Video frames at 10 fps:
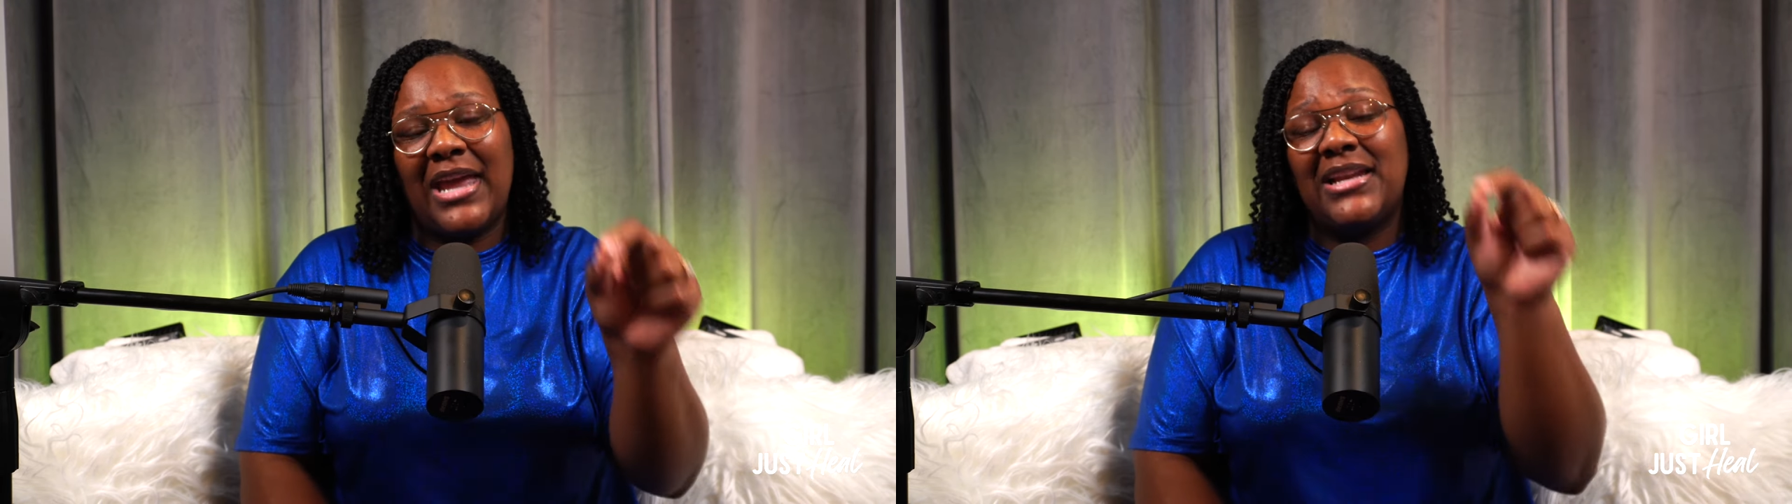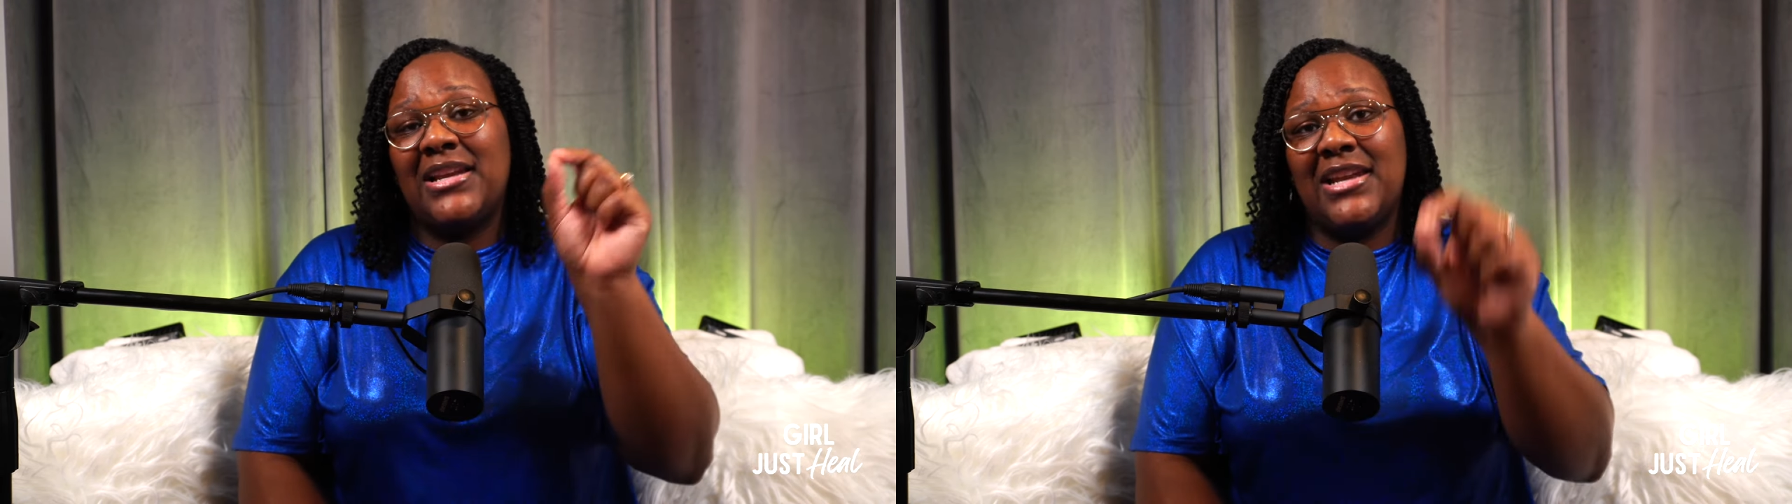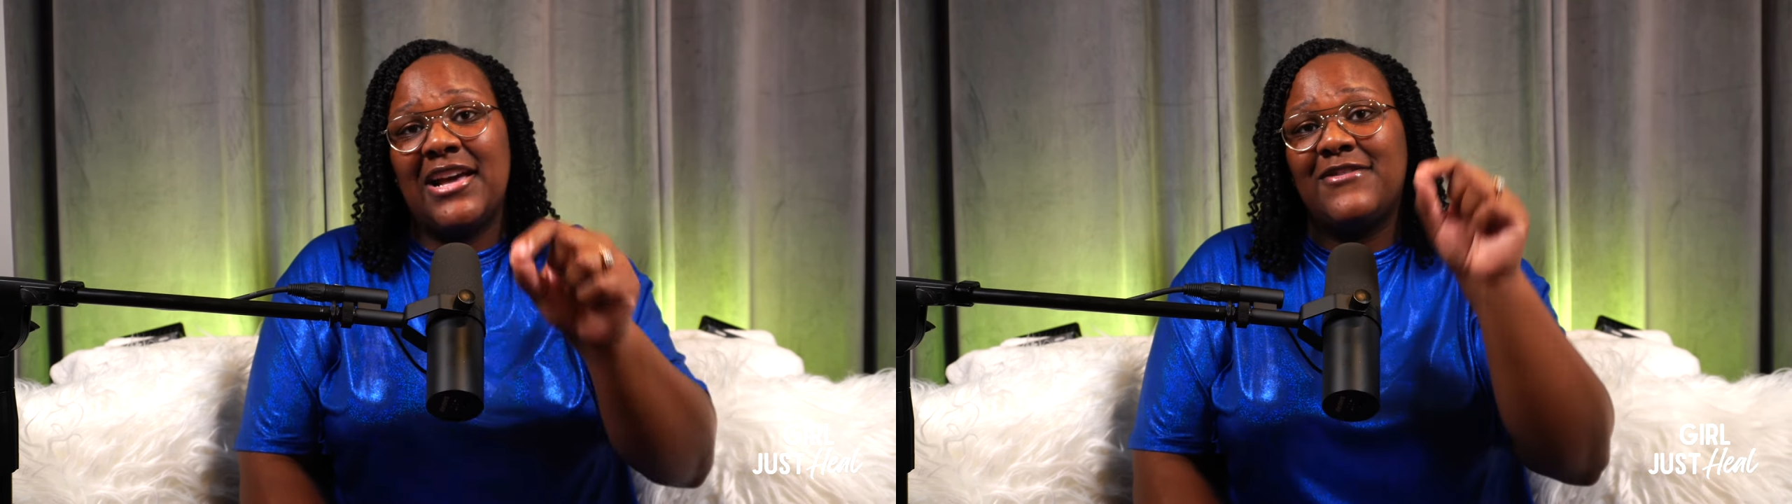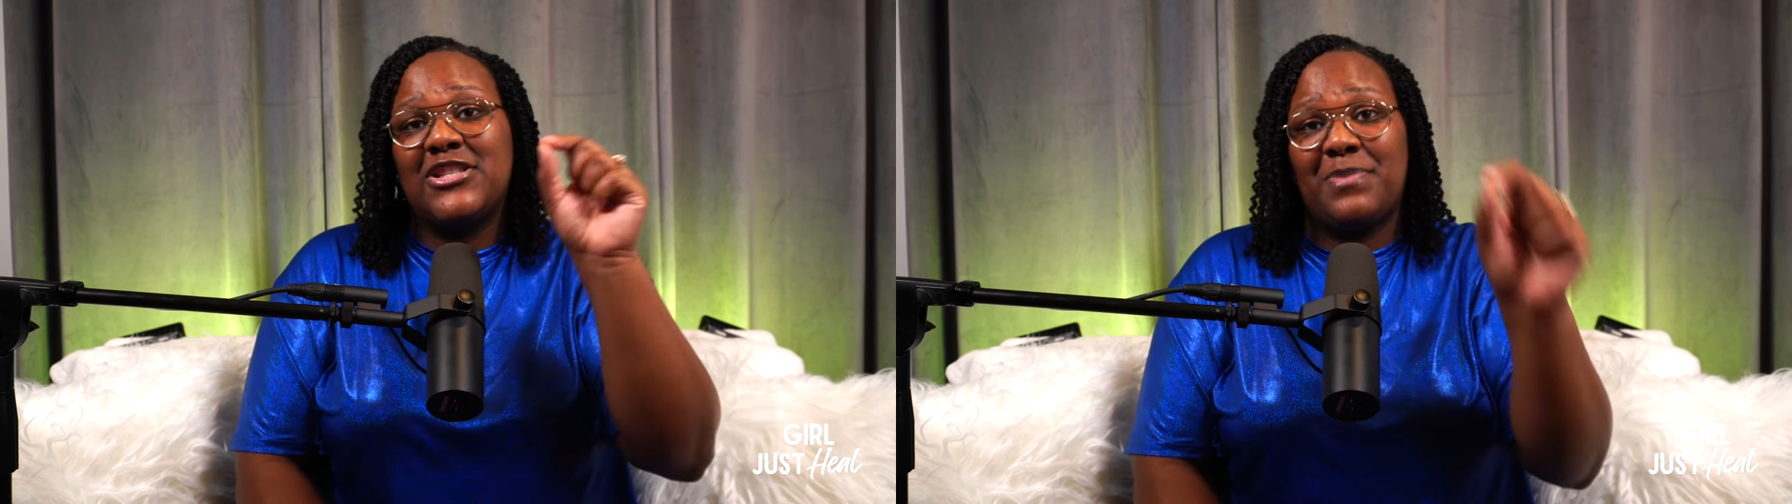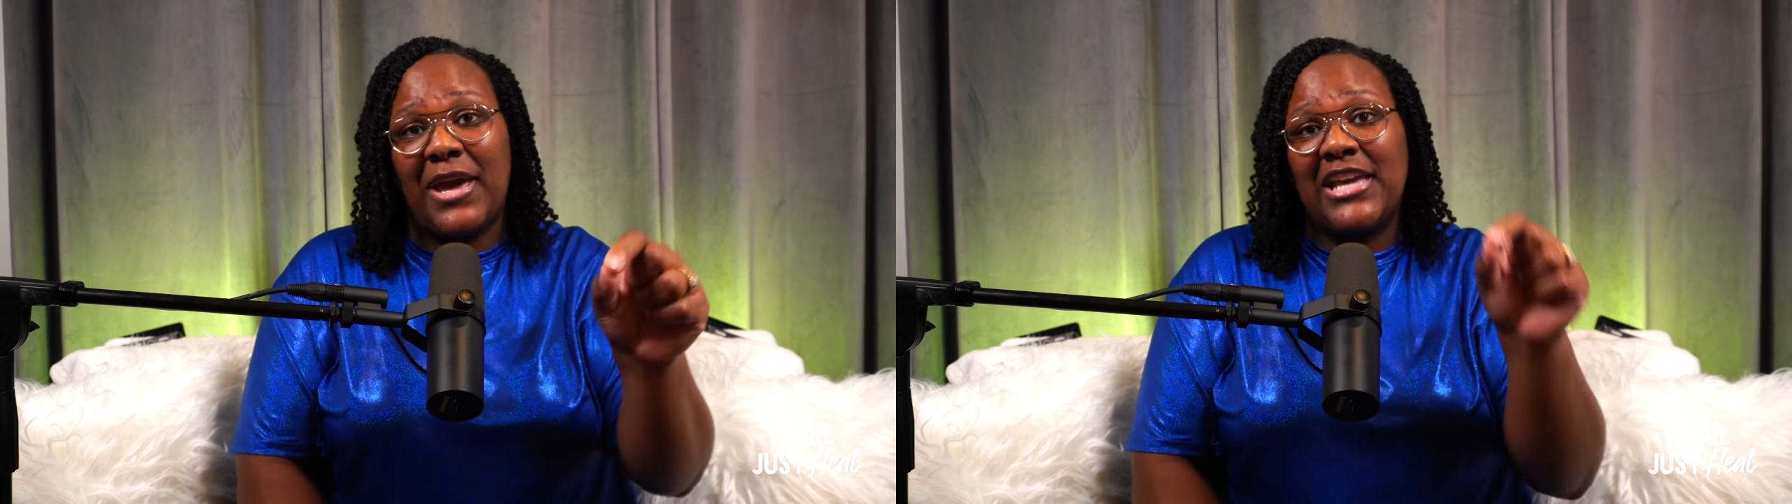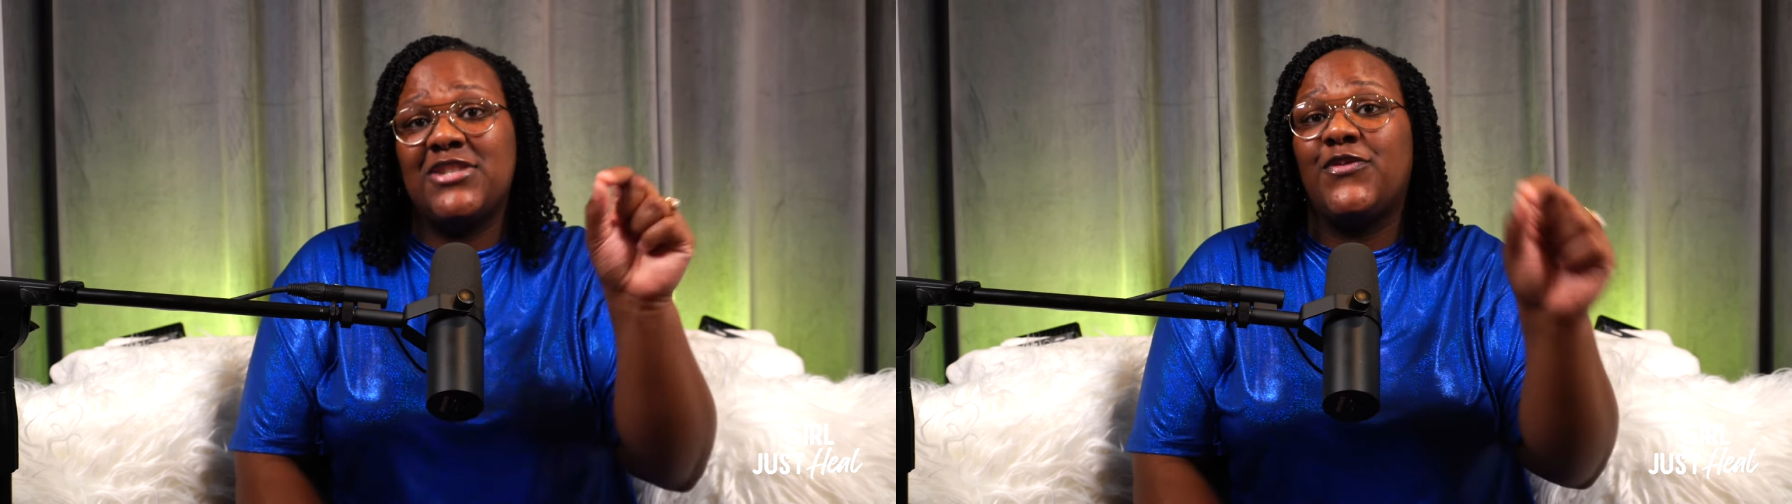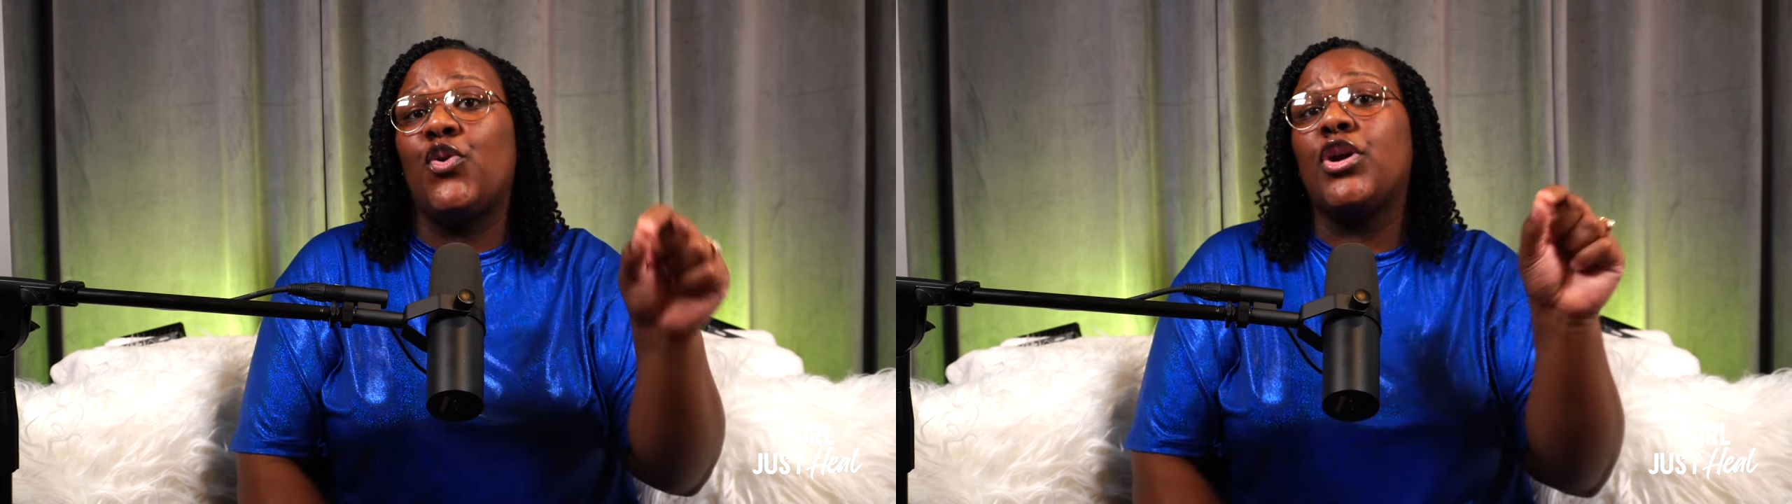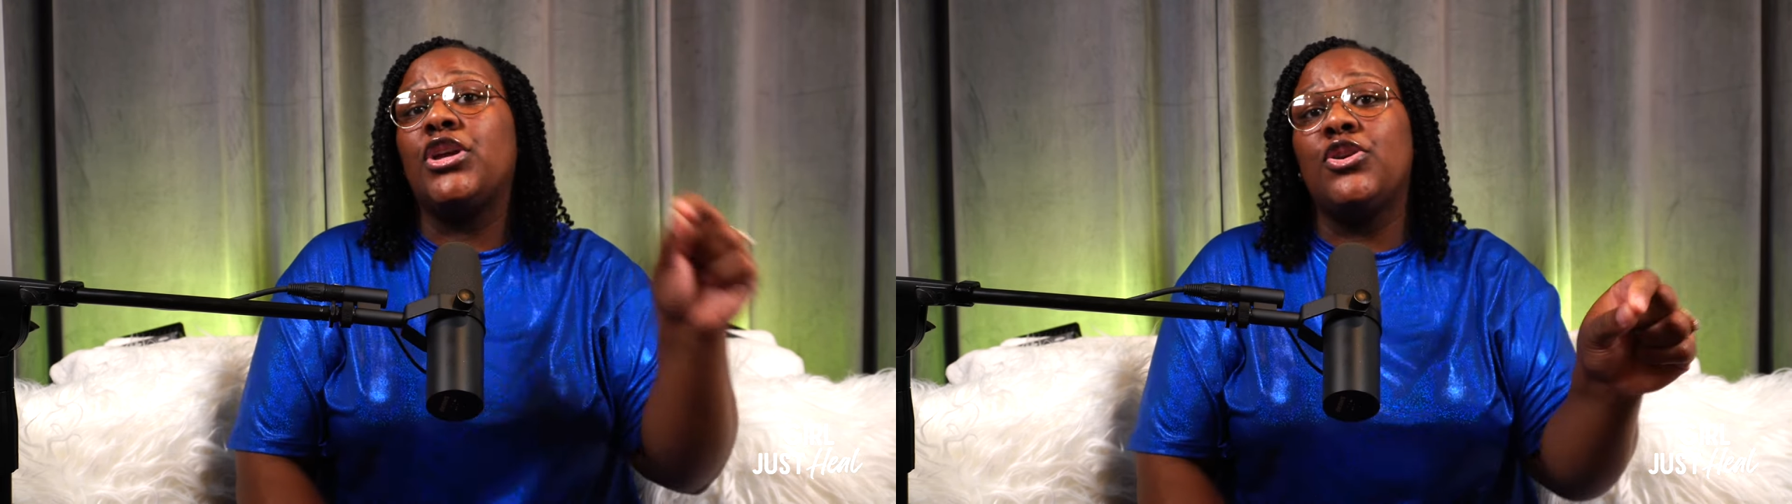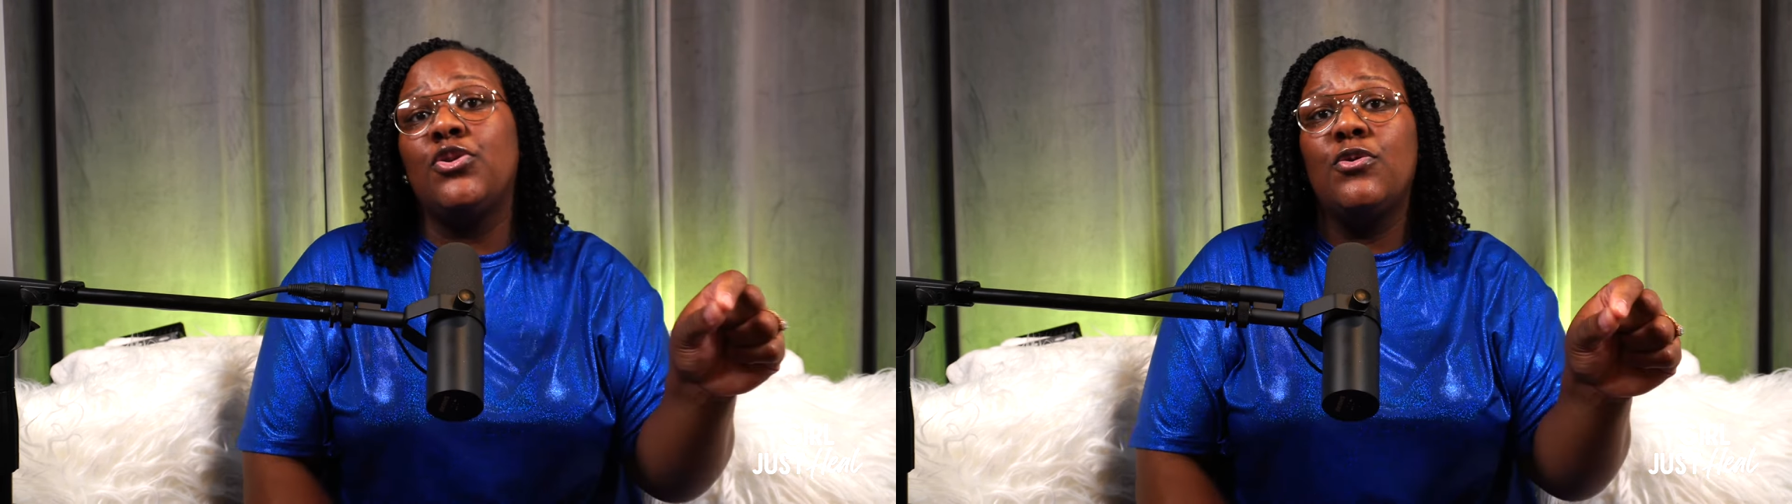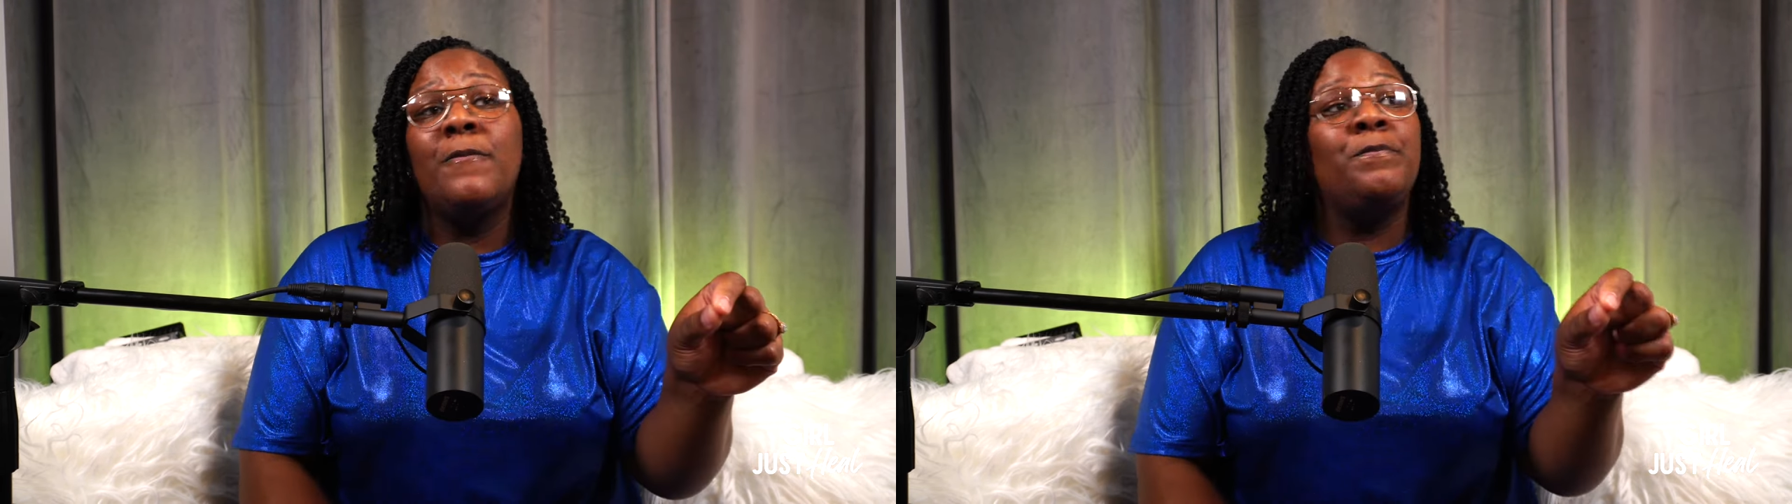and enough space for
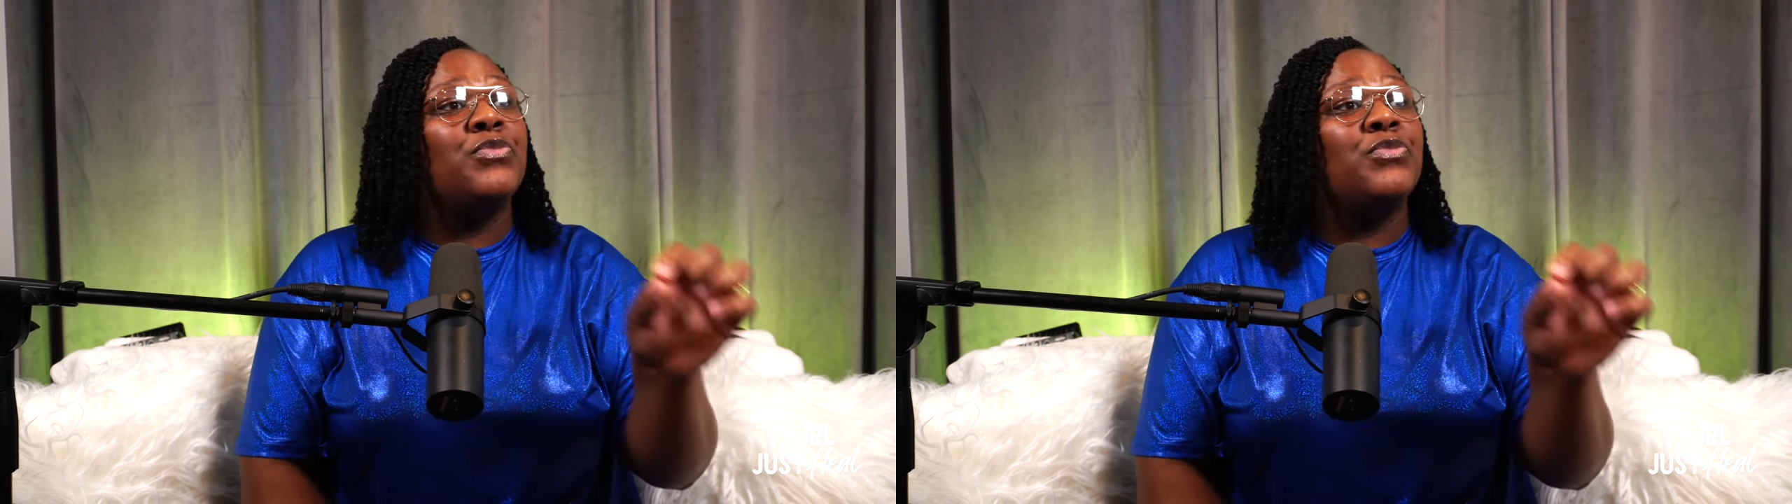you